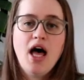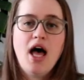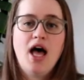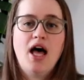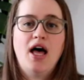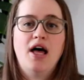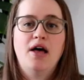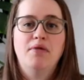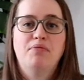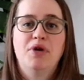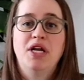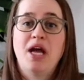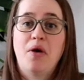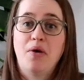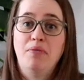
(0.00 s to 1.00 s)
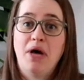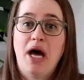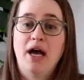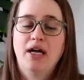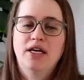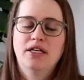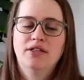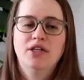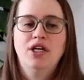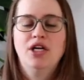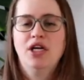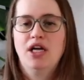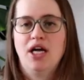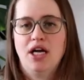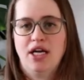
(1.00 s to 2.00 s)
But now I'm back
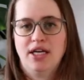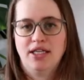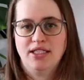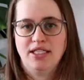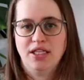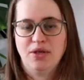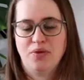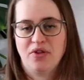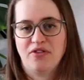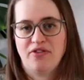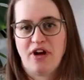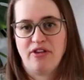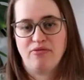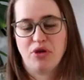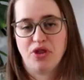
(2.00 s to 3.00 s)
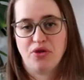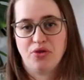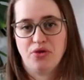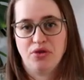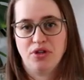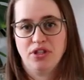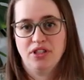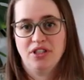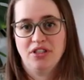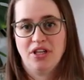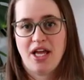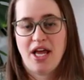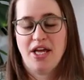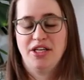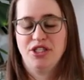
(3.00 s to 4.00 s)
dealing with a 5-month-old
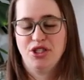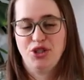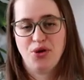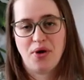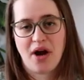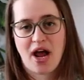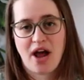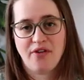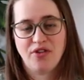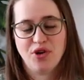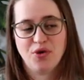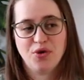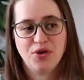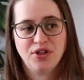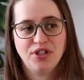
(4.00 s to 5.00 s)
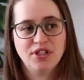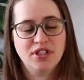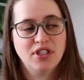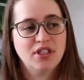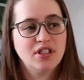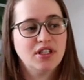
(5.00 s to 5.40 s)
and a 2.5-year-old.